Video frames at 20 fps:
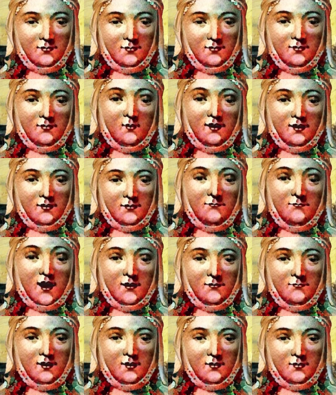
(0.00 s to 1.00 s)
My
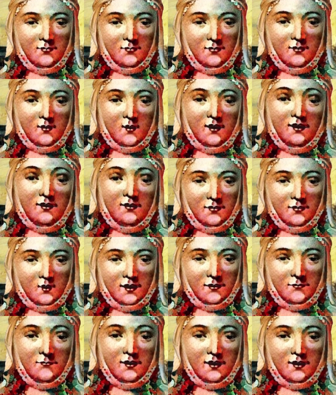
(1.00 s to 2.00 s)
father, who loved
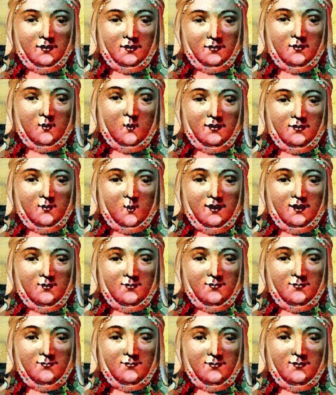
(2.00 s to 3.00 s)
his mother
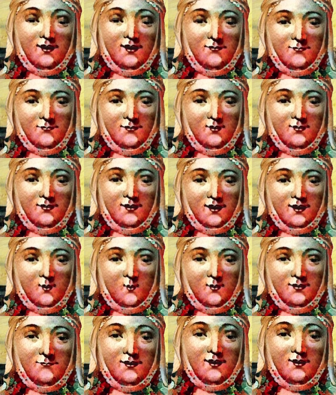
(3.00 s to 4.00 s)
greatly, felt that this
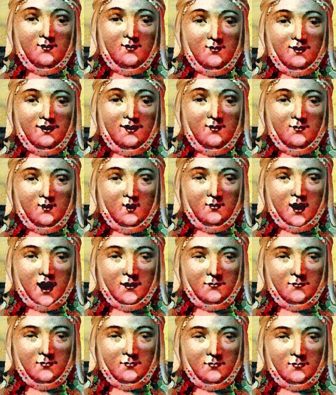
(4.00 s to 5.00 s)
was not
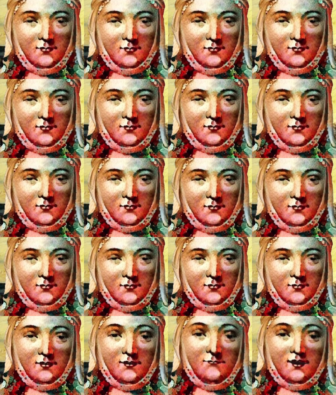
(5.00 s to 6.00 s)
acceptable.
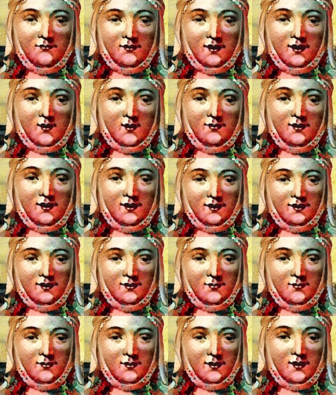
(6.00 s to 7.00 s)

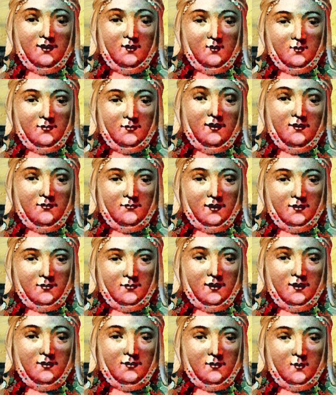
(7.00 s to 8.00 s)
Nevertheless, my father
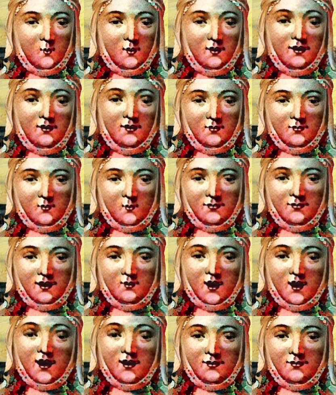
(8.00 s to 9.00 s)
fell in love with the
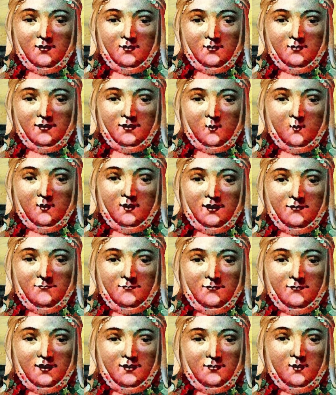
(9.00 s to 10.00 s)
daughter of the
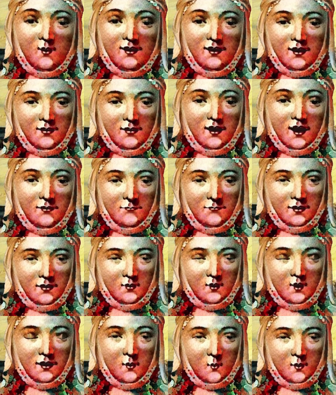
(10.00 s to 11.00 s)
woman my grandfather
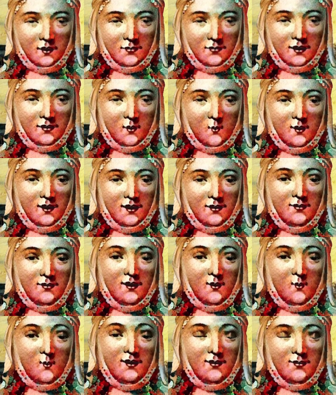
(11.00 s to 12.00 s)
chose to be his
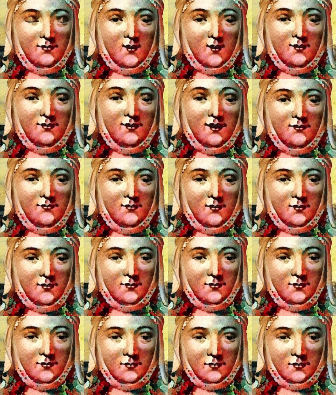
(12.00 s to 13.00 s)
unlawful lover.
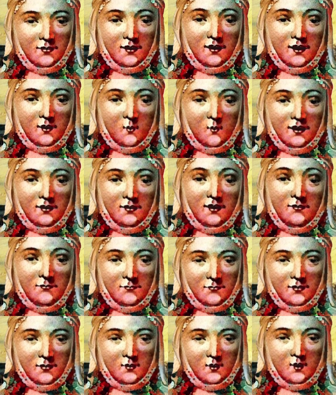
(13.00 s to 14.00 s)
It
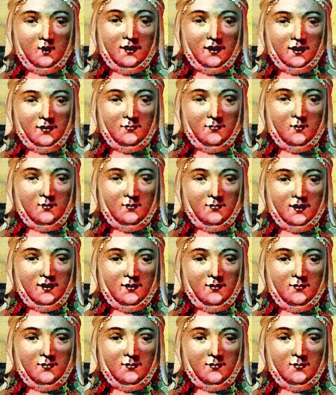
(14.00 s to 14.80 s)
resolved the conflict.